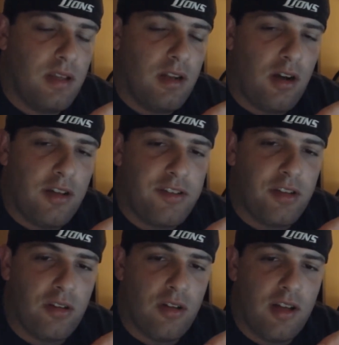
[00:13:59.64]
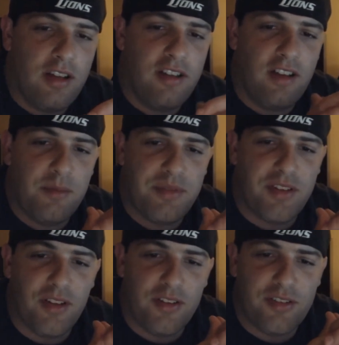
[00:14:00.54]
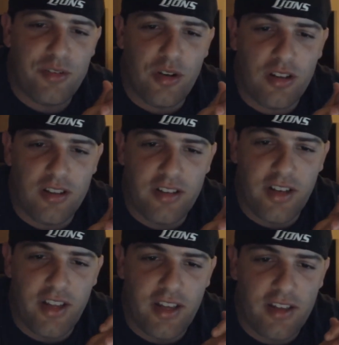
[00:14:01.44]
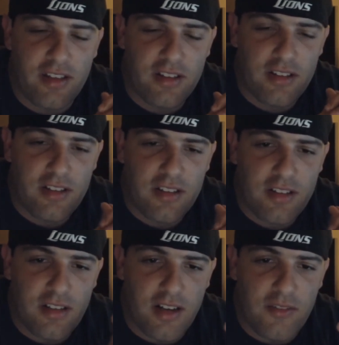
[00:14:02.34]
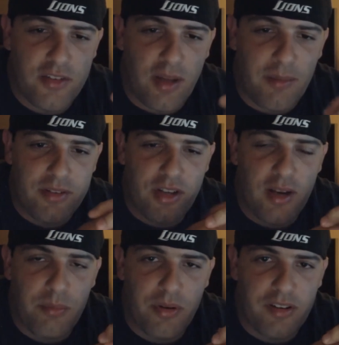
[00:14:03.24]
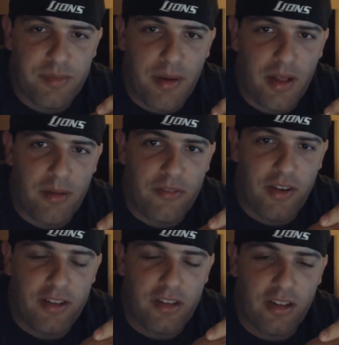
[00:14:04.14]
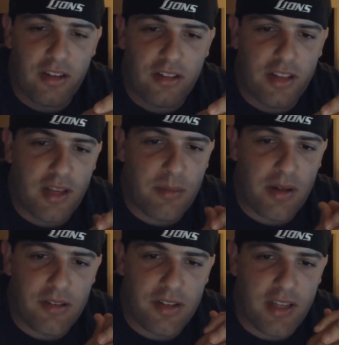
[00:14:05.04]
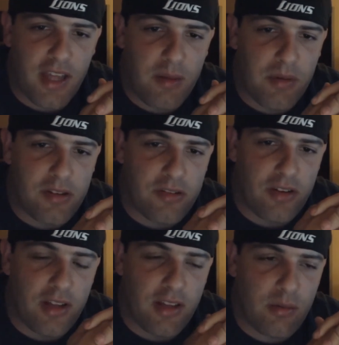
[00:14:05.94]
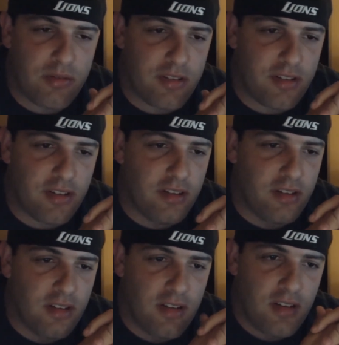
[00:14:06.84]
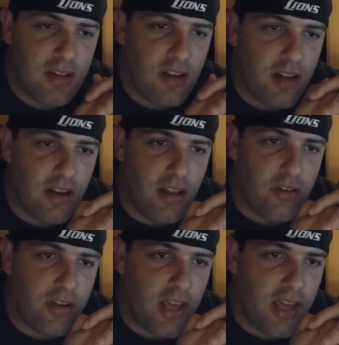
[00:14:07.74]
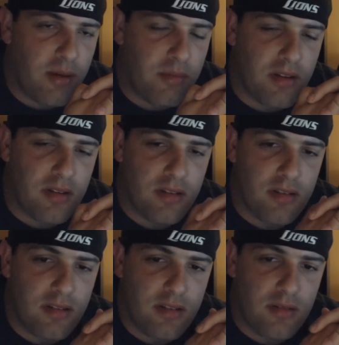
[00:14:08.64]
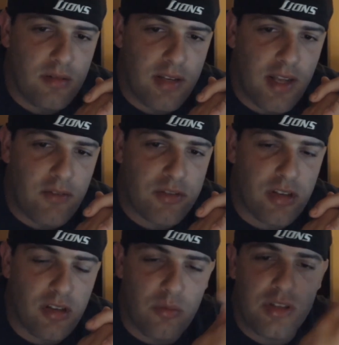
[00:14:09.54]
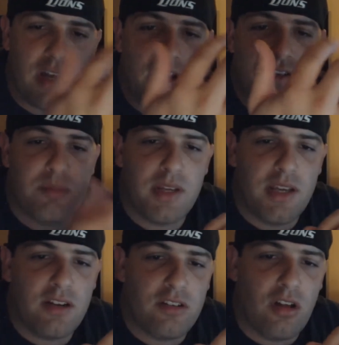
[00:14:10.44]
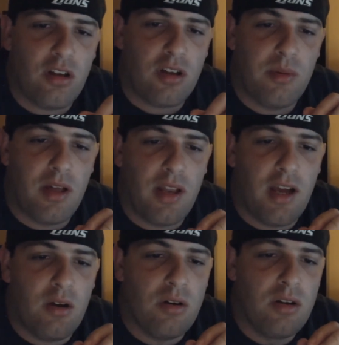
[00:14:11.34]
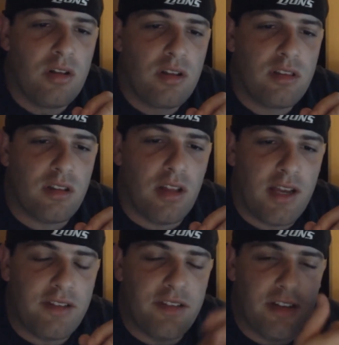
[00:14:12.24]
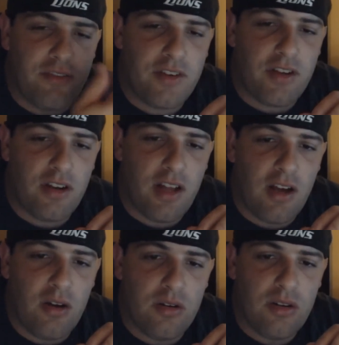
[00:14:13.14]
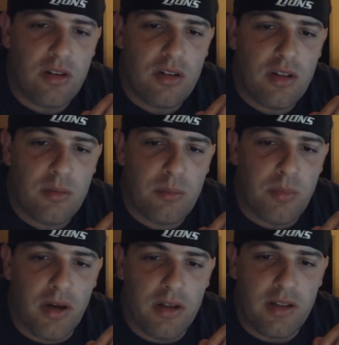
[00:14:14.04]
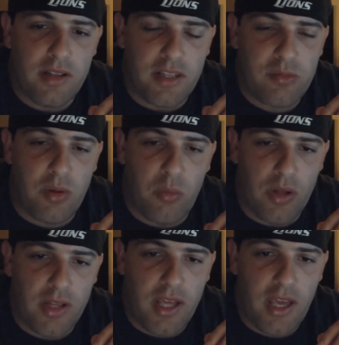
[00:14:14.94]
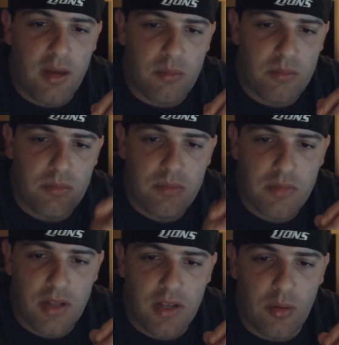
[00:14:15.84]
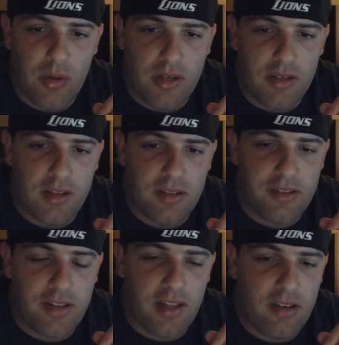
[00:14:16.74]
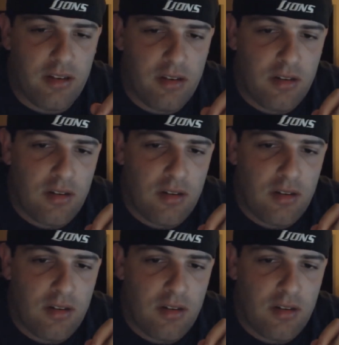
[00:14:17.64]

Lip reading: I'm still struggling today. Every I try to put a smile on my face, all I could think about is that game yesterday. That was just another game that never should. I should be here talking about how the Lions need to figure it out, but at least we won the game, and instead